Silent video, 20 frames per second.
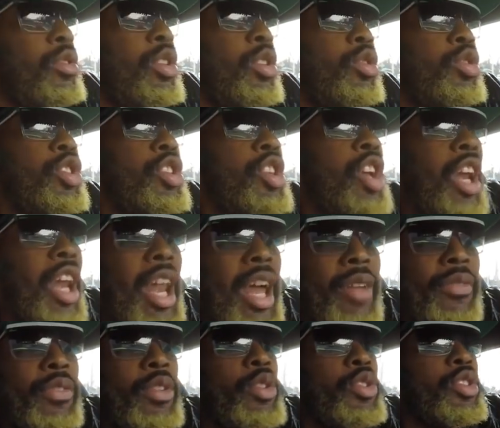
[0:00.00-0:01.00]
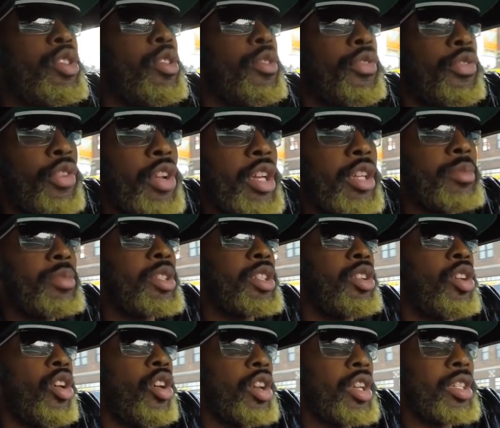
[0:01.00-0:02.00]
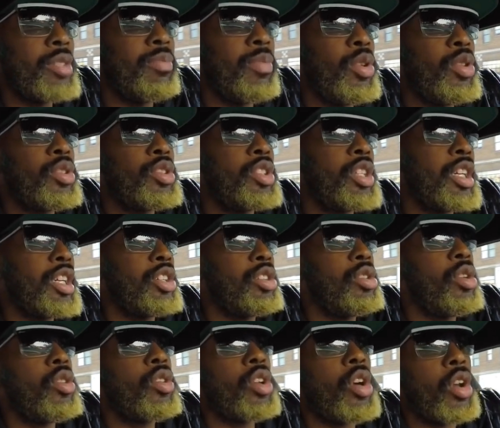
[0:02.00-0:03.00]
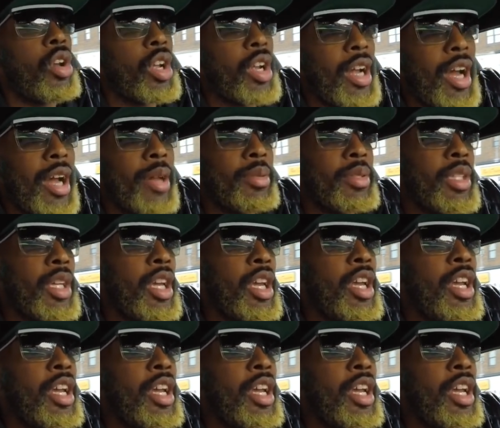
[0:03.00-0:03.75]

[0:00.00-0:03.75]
losing your life, losing your freedoms and all this bullshit because you don't call the cops.